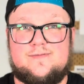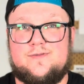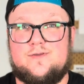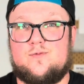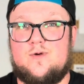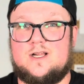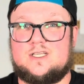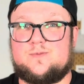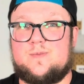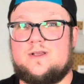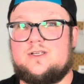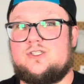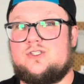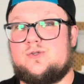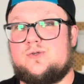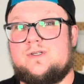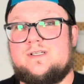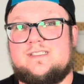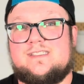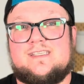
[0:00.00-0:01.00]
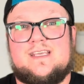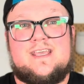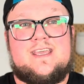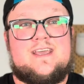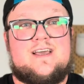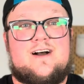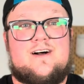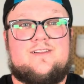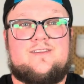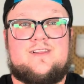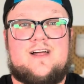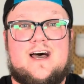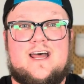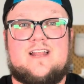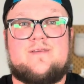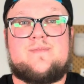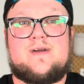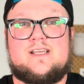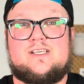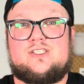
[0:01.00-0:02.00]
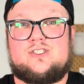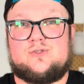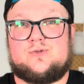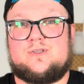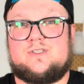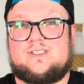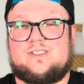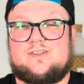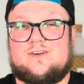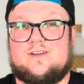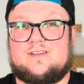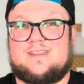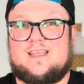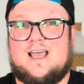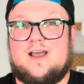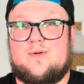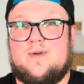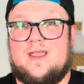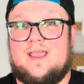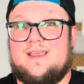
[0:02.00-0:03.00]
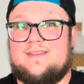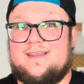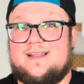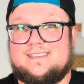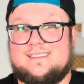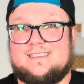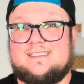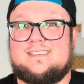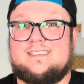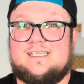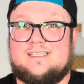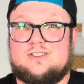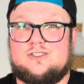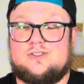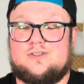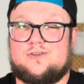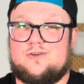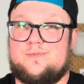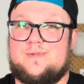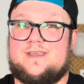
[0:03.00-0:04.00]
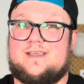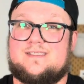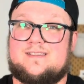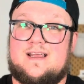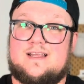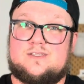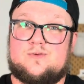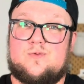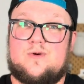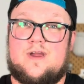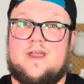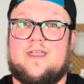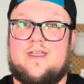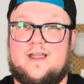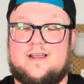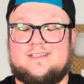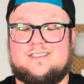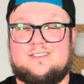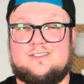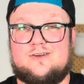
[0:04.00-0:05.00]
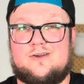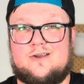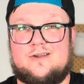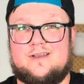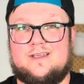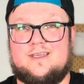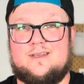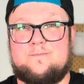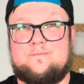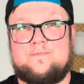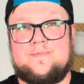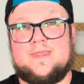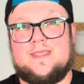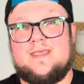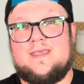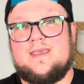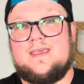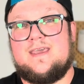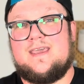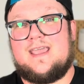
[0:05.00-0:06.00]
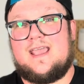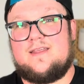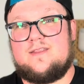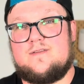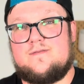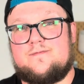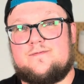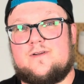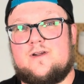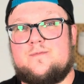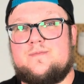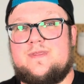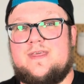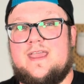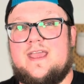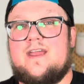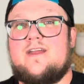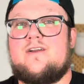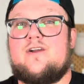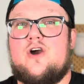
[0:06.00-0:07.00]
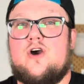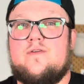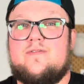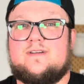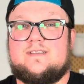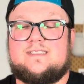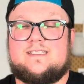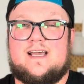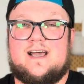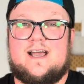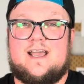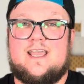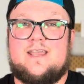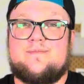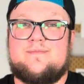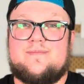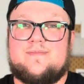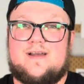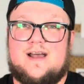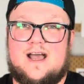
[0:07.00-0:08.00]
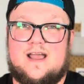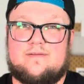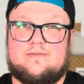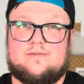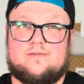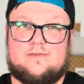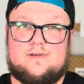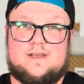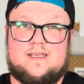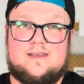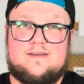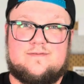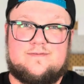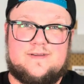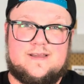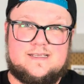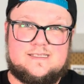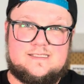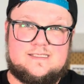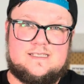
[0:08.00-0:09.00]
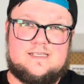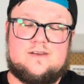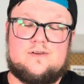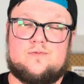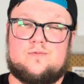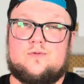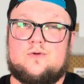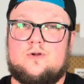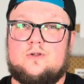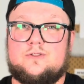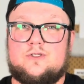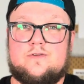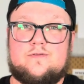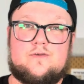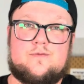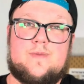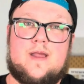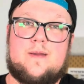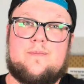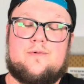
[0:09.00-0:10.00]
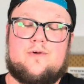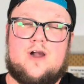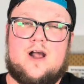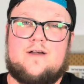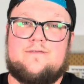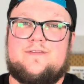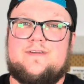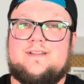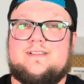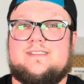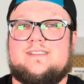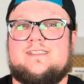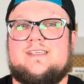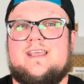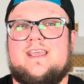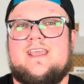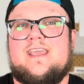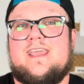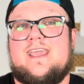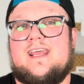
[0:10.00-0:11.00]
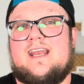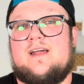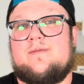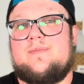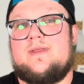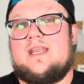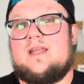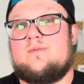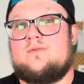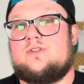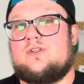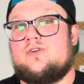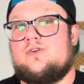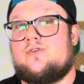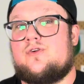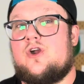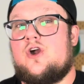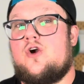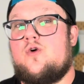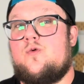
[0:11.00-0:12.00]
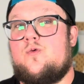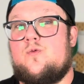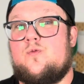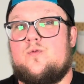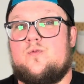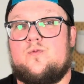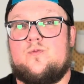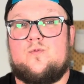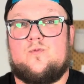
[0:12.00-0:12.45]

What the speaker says: If you watch my shorts, a lot of my shorts start that way, and that's intentional because that's where I got started. And then from there, over time, I've reinvested and rolled over my profits, and I've been able to grow